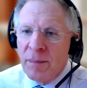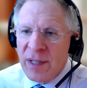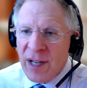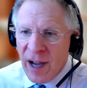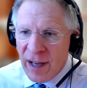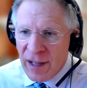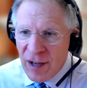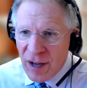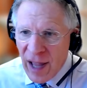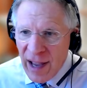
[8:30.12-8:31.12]

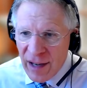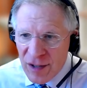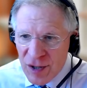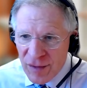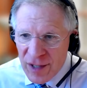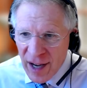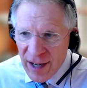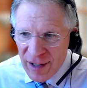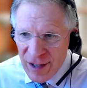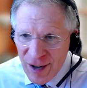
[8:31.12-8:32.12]
age of
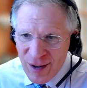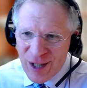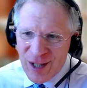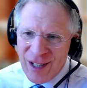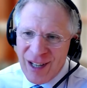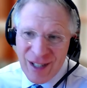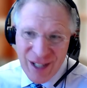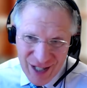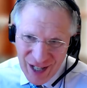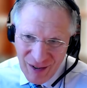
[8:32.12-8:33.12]
diagnosis is a
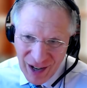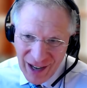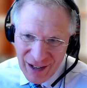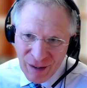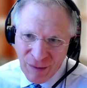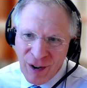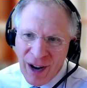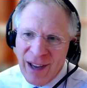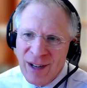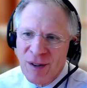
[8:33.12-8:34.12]
surrogate for
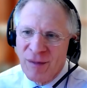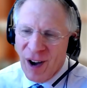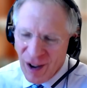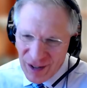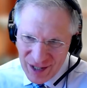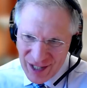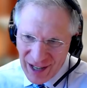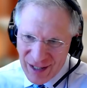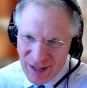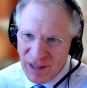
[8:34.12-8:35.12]
age of
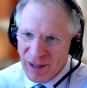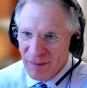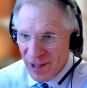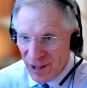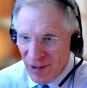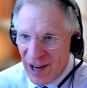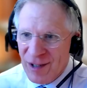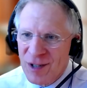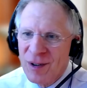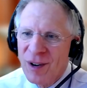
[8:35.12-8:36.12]
onset, but I'm not
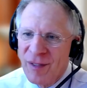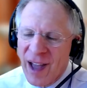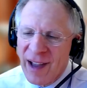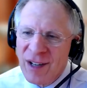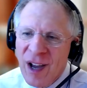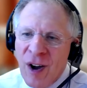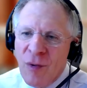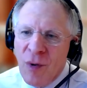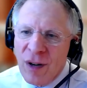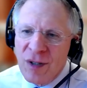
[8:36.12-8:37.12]
quite sure of that.
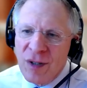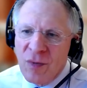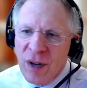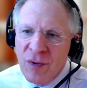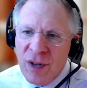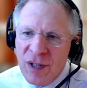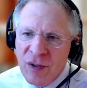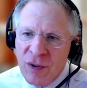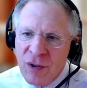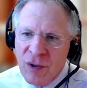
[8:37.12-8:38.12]
What
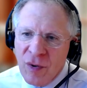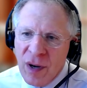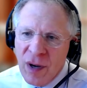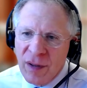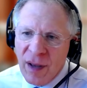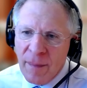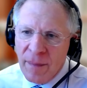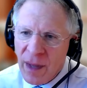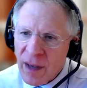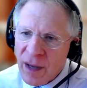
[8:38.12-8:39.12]
risk would you quote
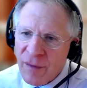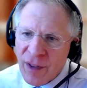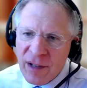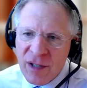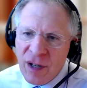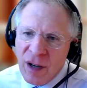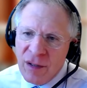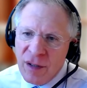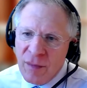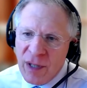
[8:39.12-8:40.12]
them if they
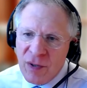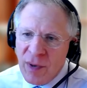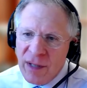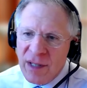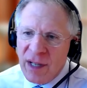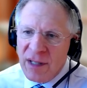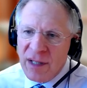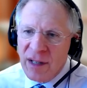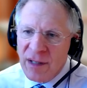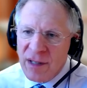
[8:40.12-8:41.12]
started between
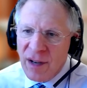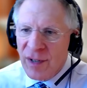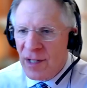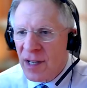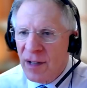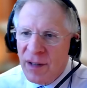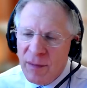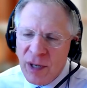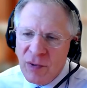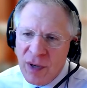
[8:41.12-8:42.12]
60 and 70 and
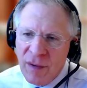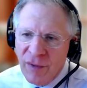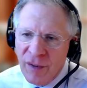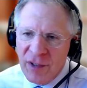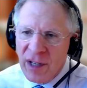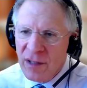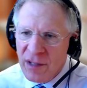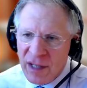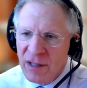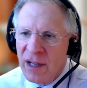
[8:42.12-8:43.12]
then between 50 and
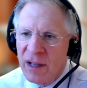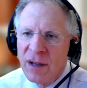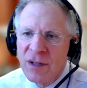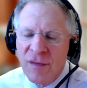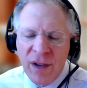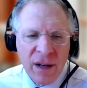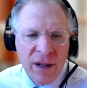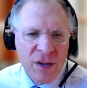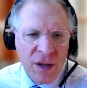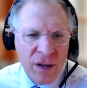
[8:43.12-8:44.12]
60 years of
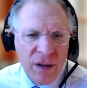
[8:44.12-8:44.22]
age?